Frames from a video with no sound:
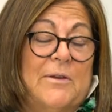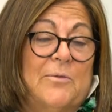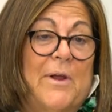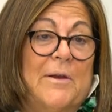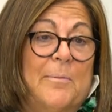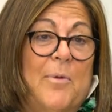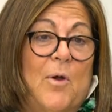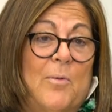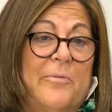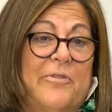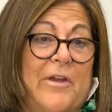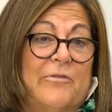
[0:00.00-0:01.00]
He'd write a
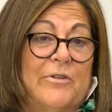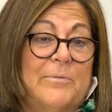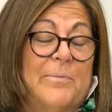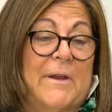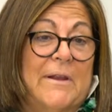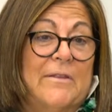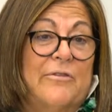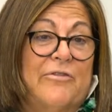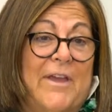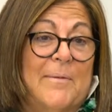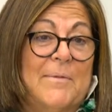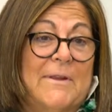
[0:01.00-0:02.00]
poem for everybody in the
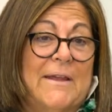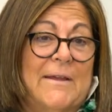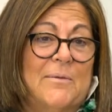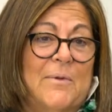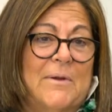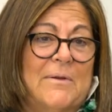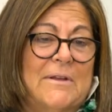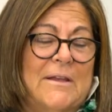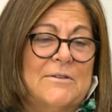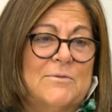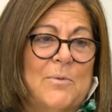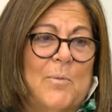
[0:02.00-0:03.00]
family, and when
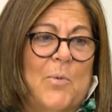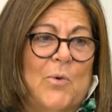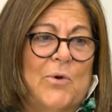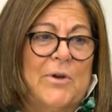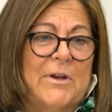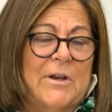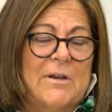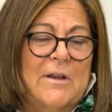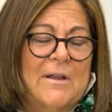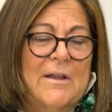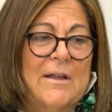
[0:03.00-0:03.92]
kids were born, and,